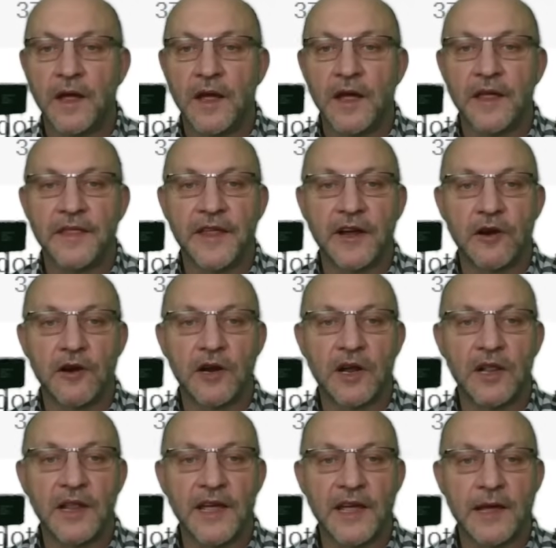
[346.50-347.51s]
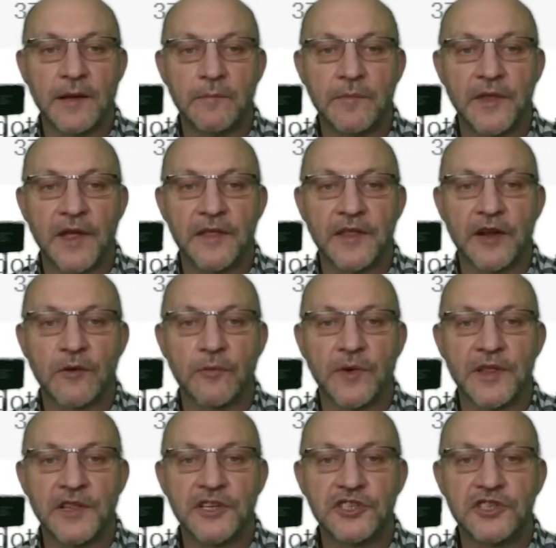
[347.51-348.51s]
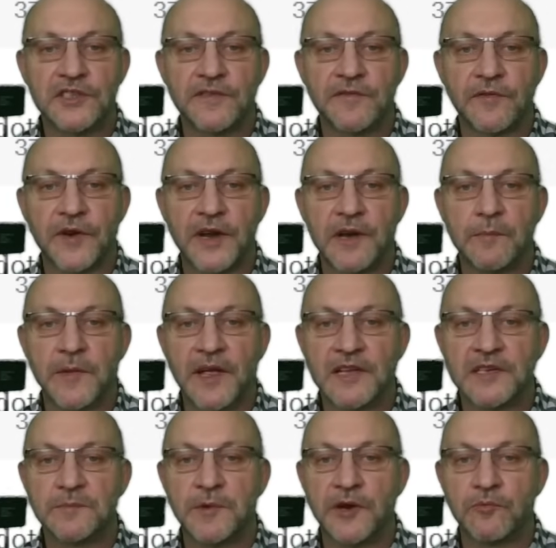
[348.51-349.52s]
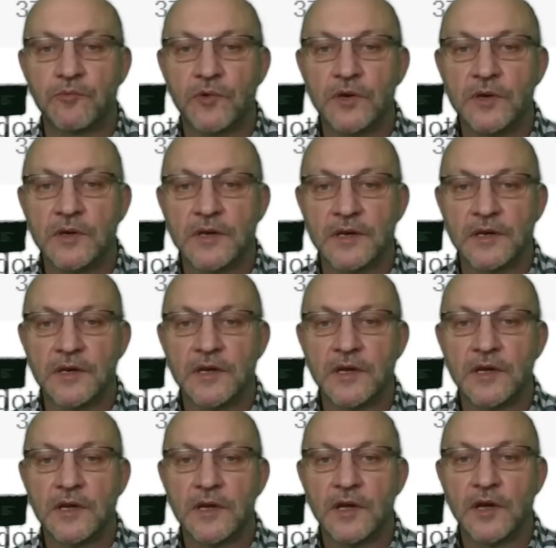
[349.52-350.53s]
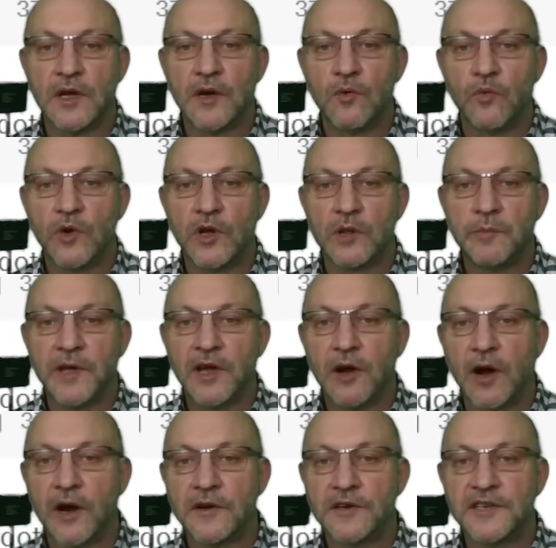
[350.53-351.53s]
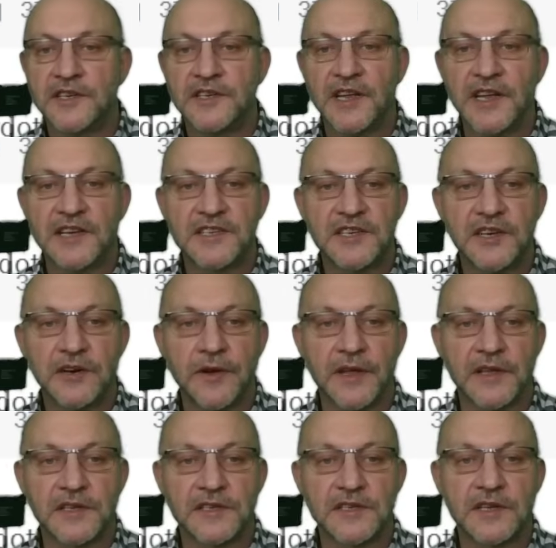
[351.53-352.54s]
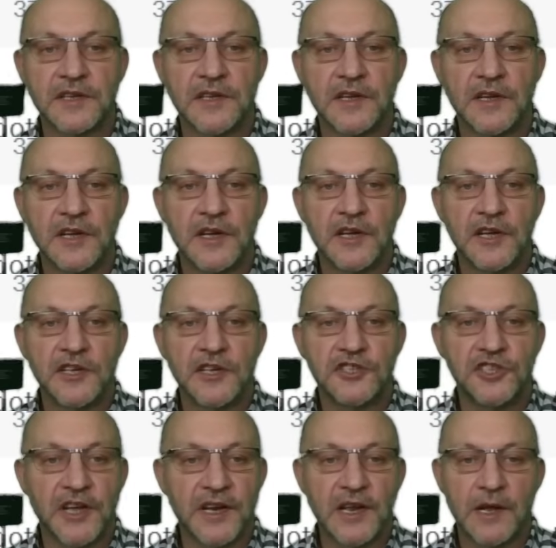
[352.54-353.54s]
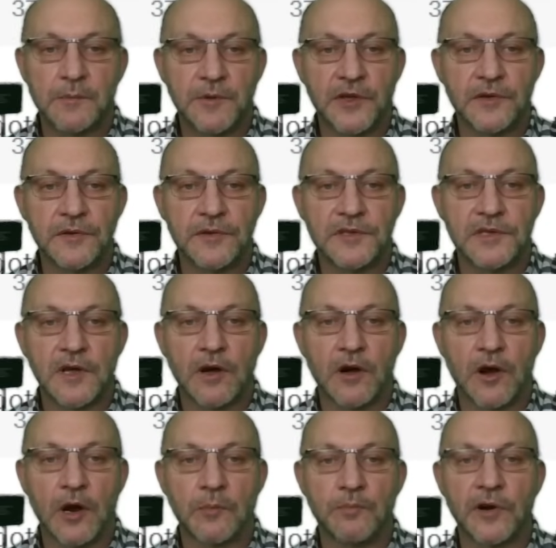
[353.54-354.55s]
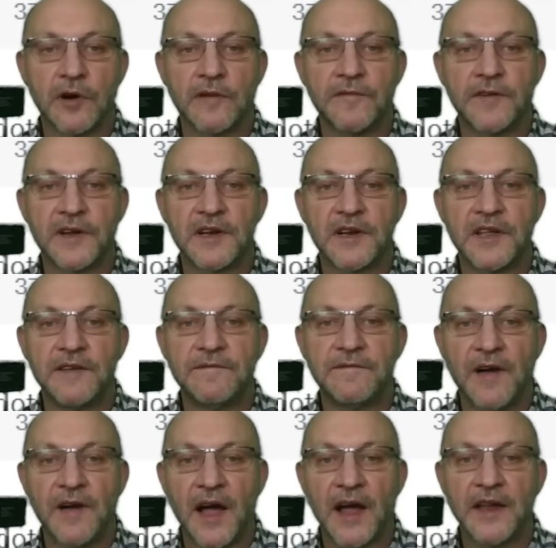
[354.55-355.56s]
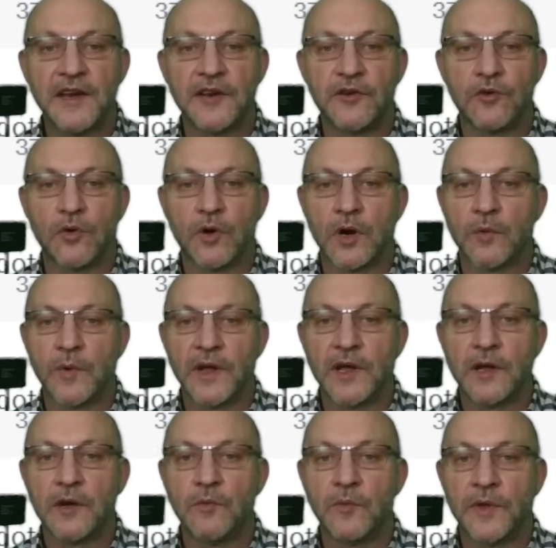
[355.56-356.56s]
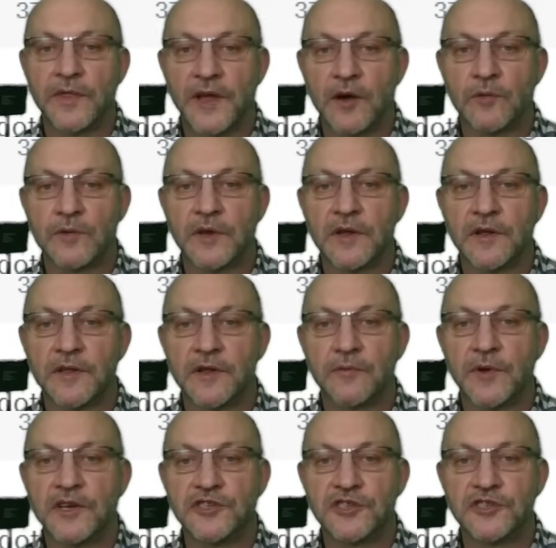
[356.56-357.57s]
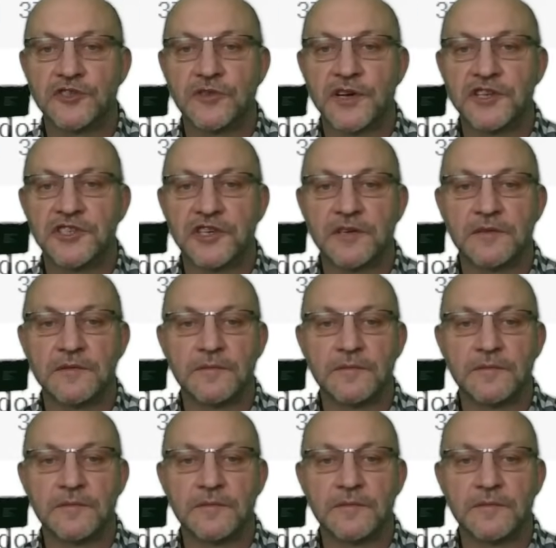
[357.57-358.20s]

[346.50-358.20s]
Their claim that their religious freedom has been ruined will be hard to take serious. JWs are perfectly fine in Norway without the registration.